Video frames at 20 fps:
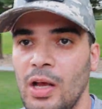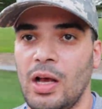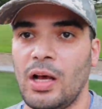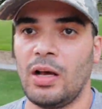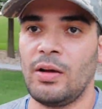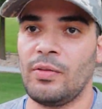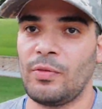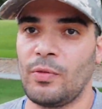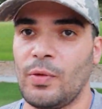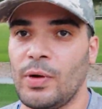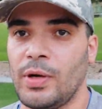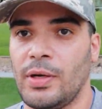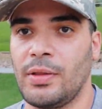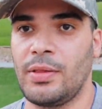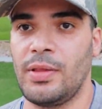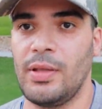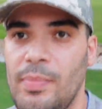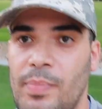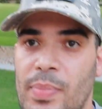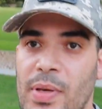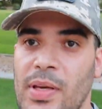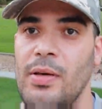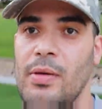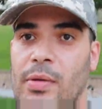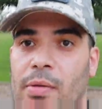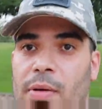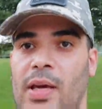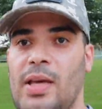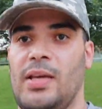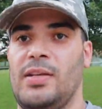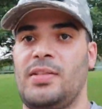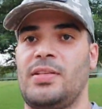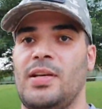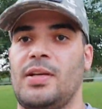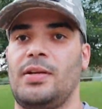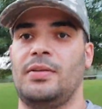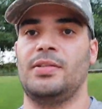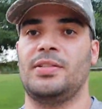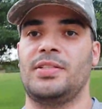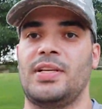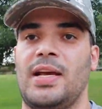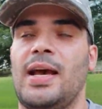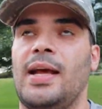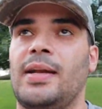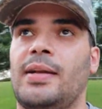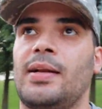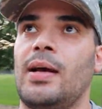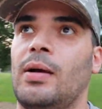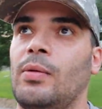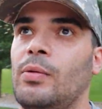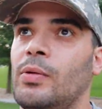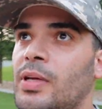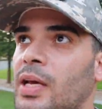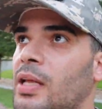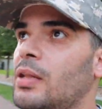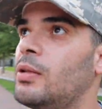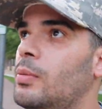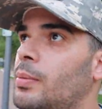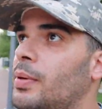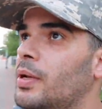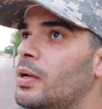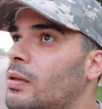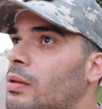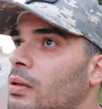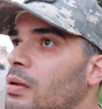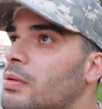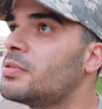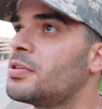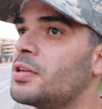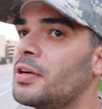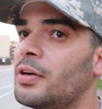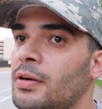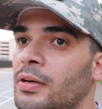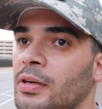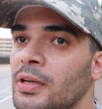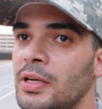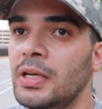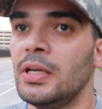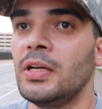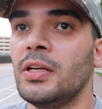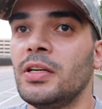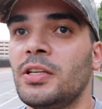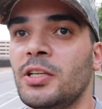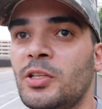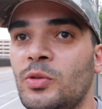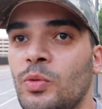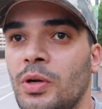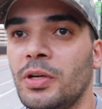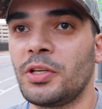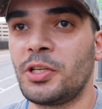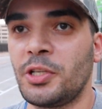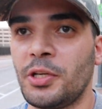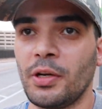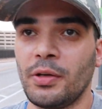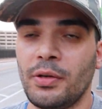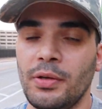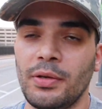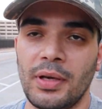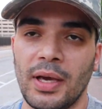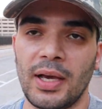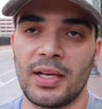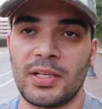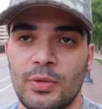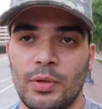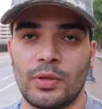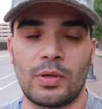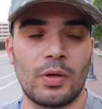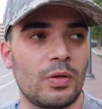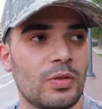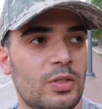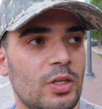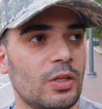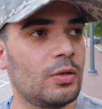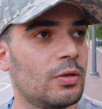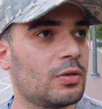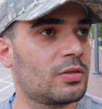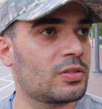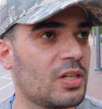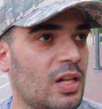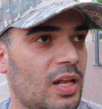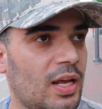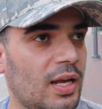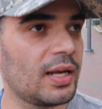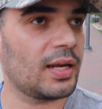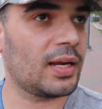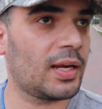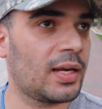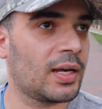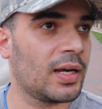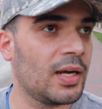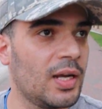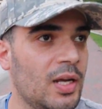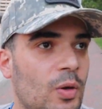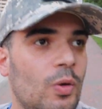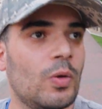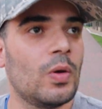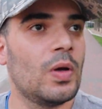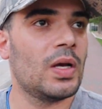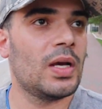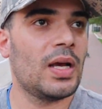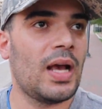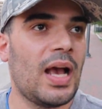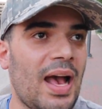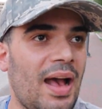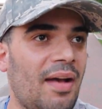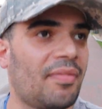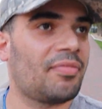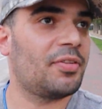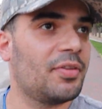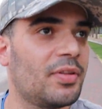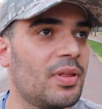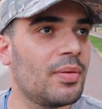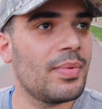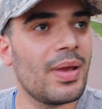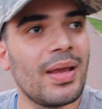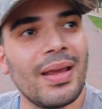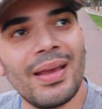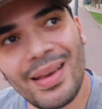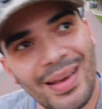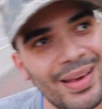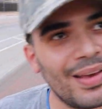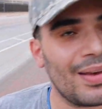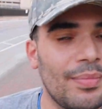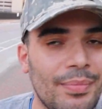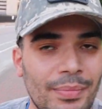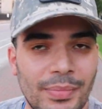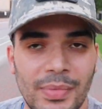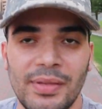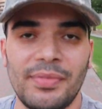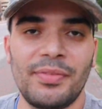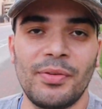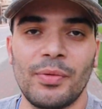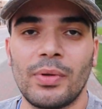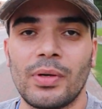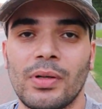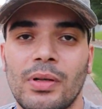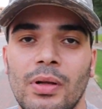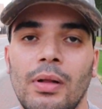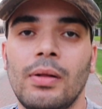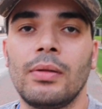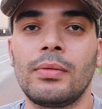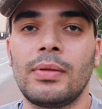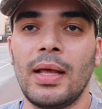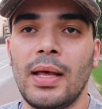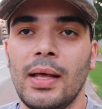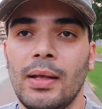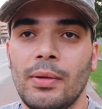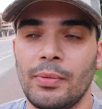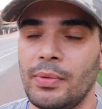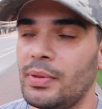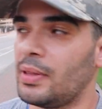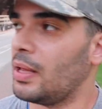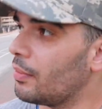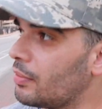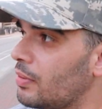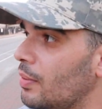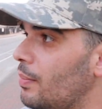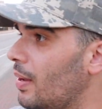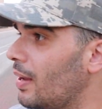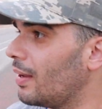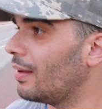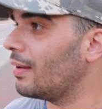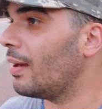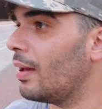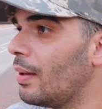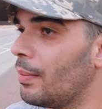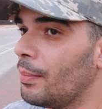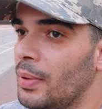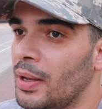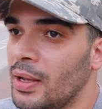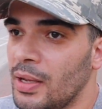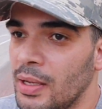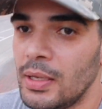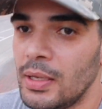of where the BOK Center is at. We'll get a little bit closer. Just want to show you guys what Tulsa looks like after the mayhem, if you want to call it that, without the mayhem.